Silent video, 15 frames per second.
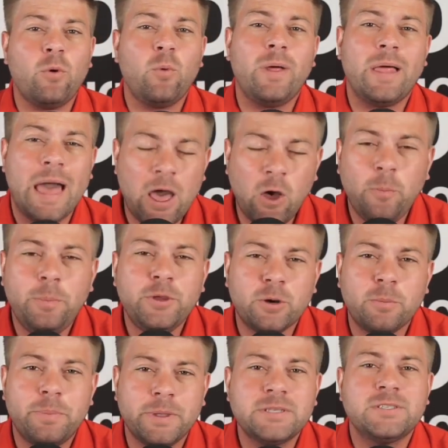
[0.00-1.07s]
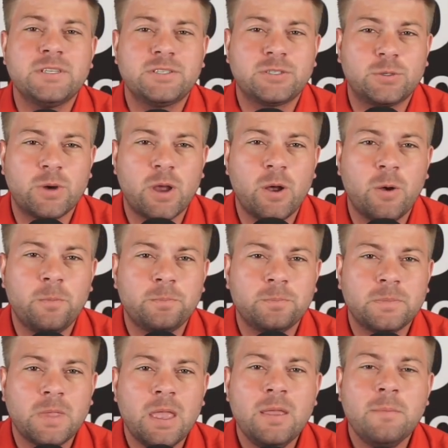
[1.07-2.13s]
will help your business grow
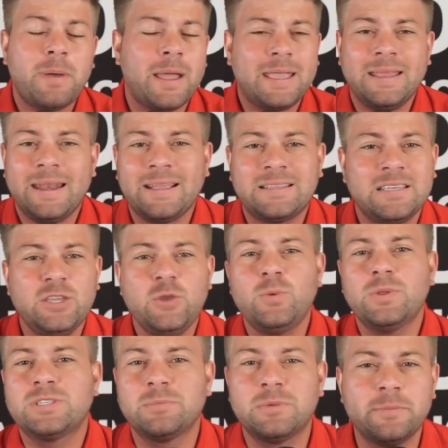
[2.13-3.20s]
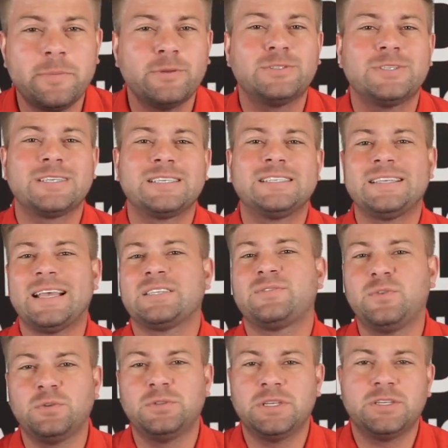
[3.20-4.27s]
by connecting you with some of the most
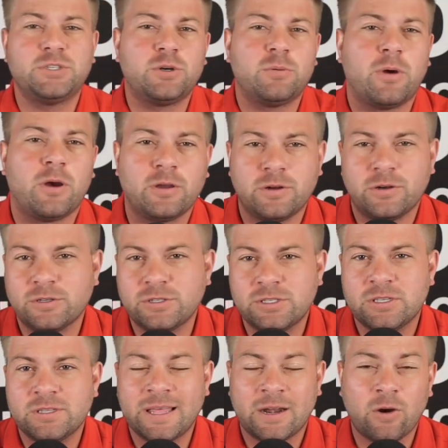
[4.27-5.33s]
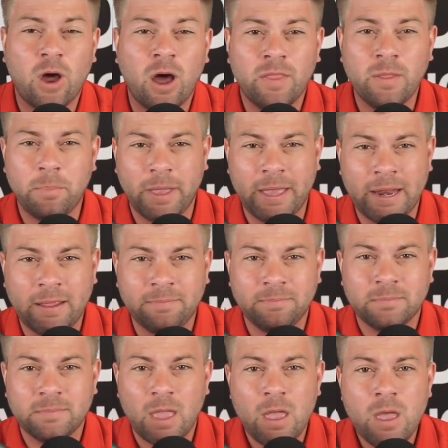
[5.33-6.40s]
successful digital marketers that are on the planet,
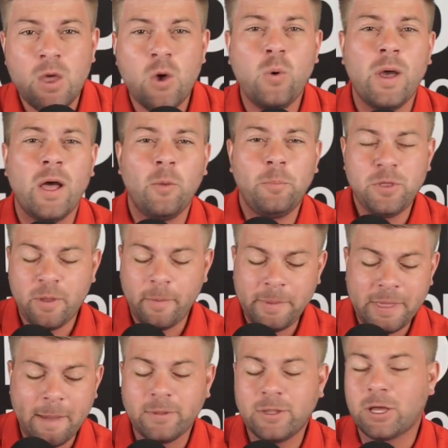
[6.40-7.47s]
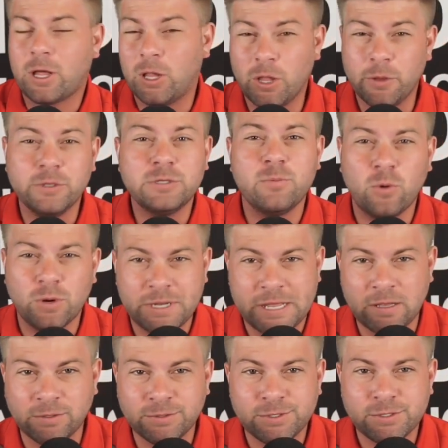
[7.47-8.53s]
who will help you be able to close more
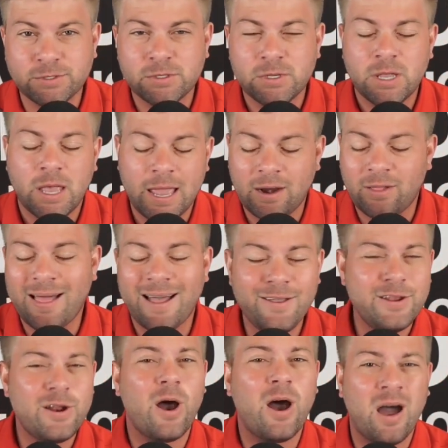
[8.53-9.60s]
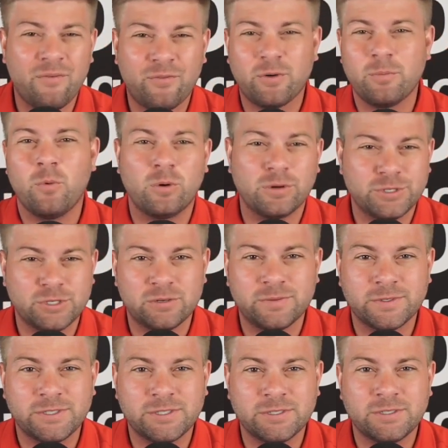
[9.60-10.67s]
deals and allow you to offer more
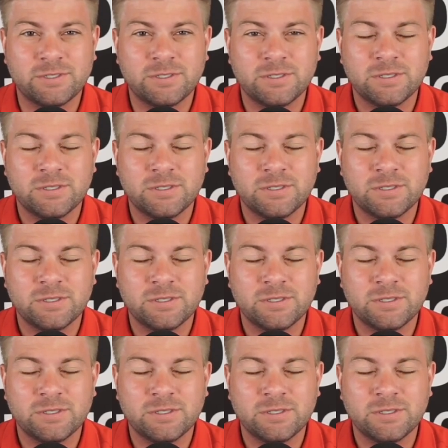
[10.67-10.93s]
services.